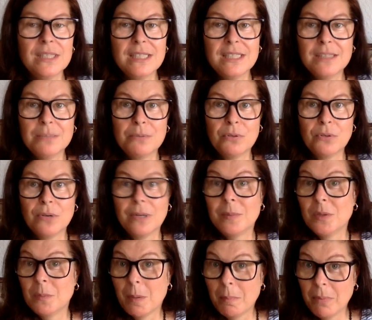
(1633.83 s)
You can see the
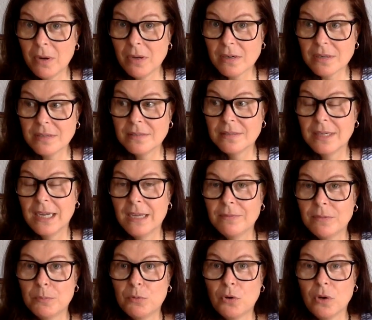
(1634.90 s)
program on my blog.
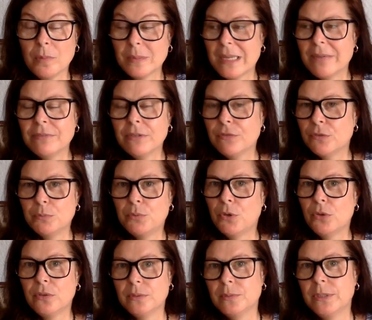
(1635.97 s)
I have the programs. I have
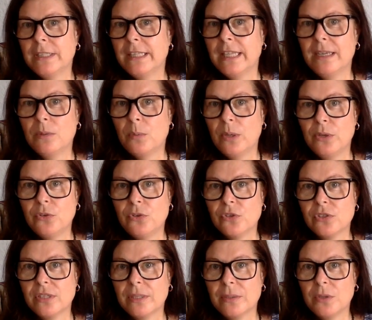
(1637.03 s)
different programs in there
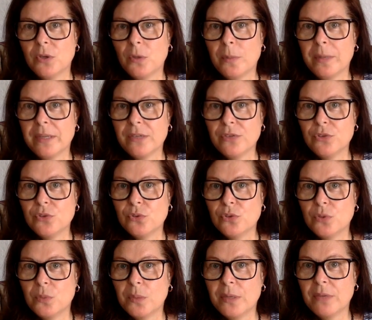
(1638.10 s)
where you just can, you know, pick and
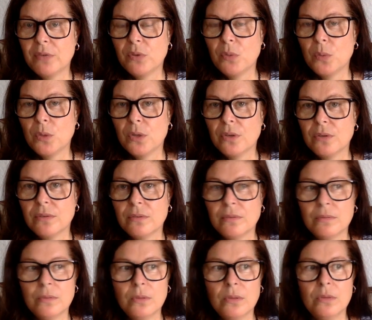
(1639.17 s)
choose on whatever you wanna,
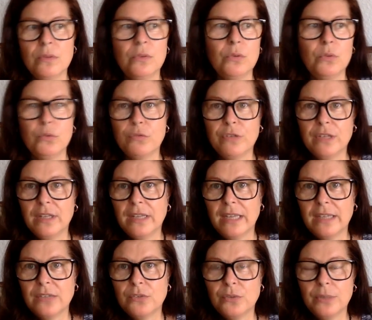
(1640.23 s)
you
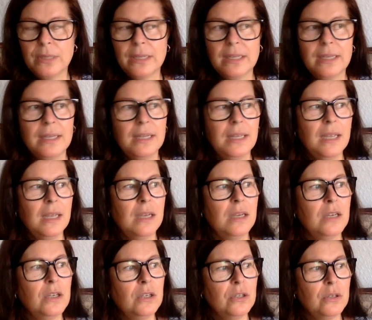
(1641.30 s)
feel like doing.
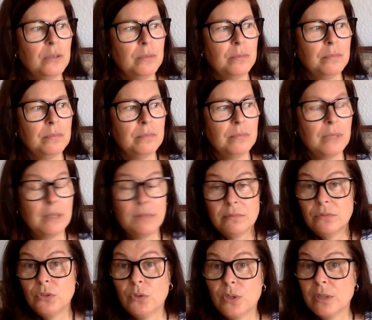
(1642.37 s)

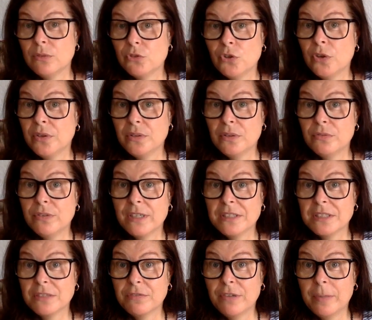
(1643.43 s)
And you can join the
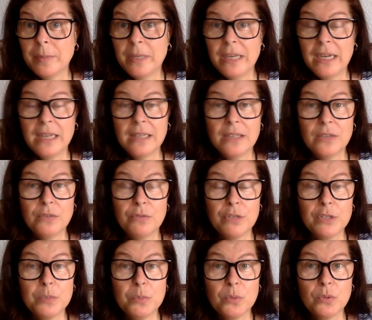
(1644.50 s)
fasting family either
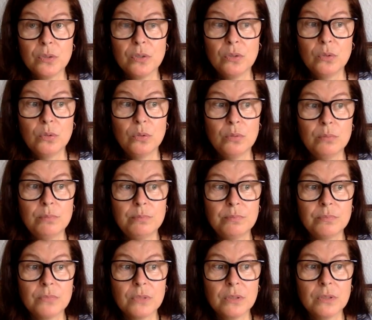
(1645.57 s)
on Facebook or
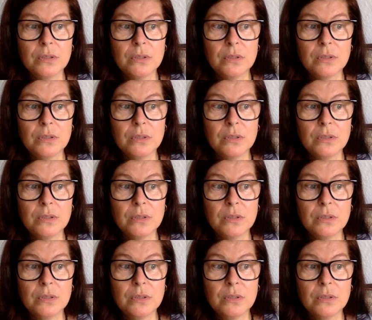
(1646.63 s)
